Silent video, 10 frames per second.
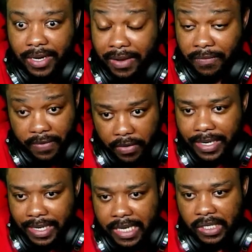at the very
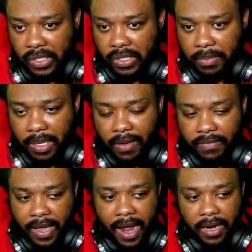least. He's a beloved
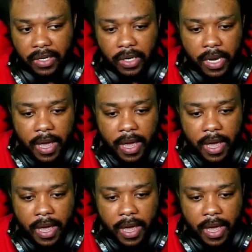character.